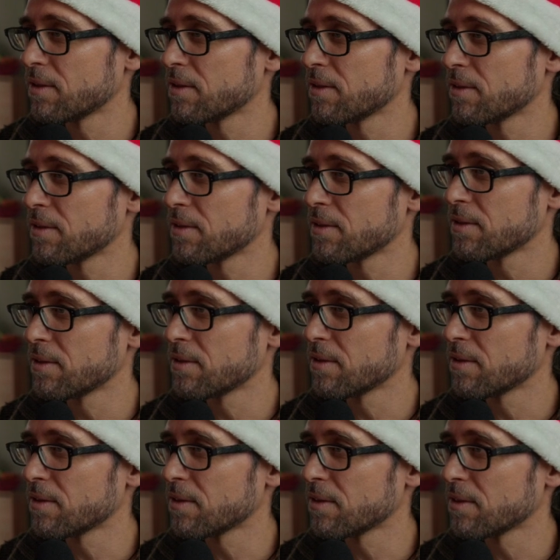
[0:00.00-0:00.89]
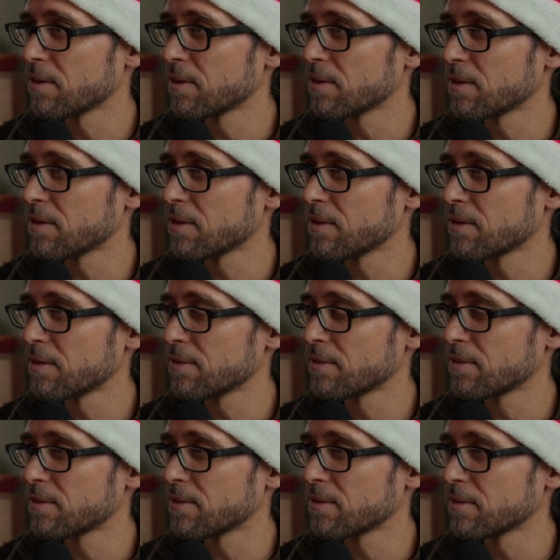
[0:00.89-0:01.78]

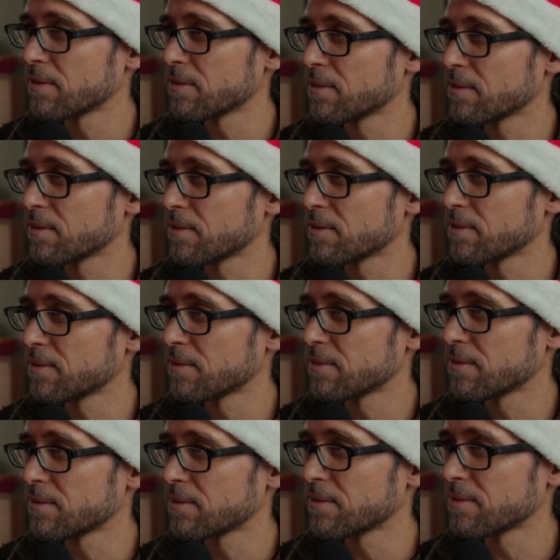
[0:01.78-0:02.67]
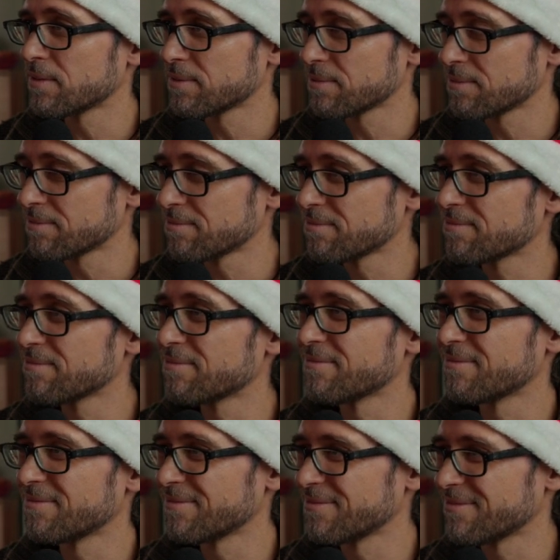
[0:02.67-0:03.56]

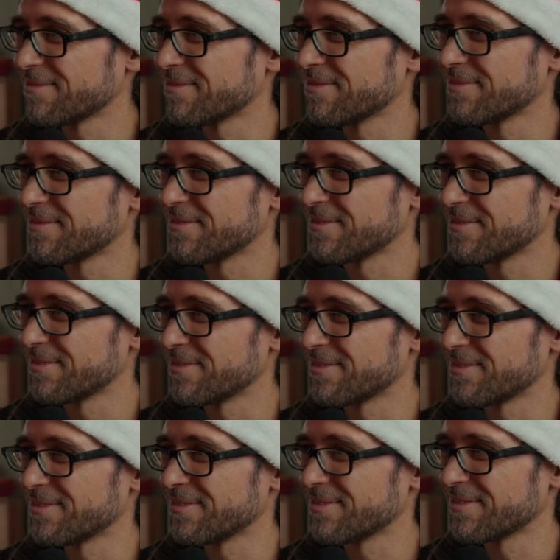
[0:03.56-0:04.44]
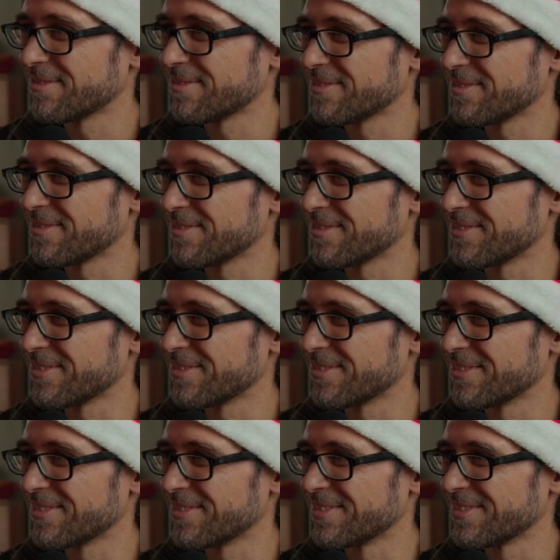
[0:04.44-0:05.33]

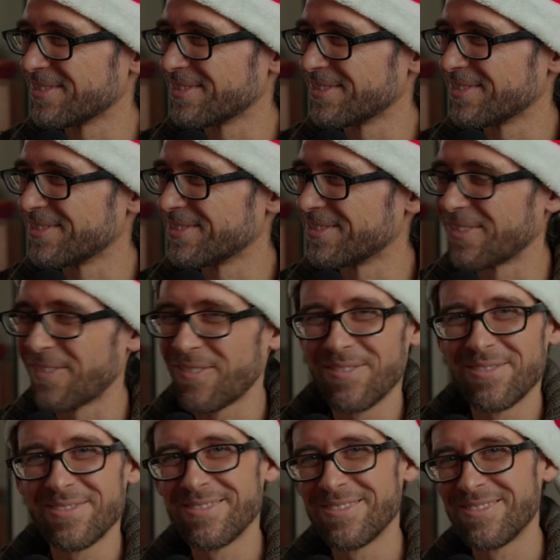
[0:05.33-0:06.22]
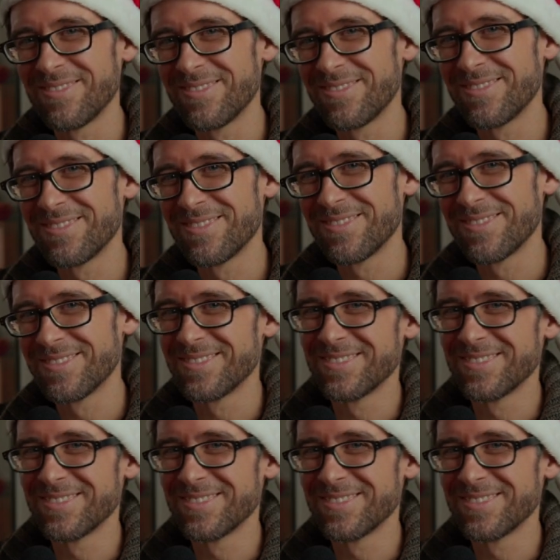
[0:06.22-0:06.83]
(silent)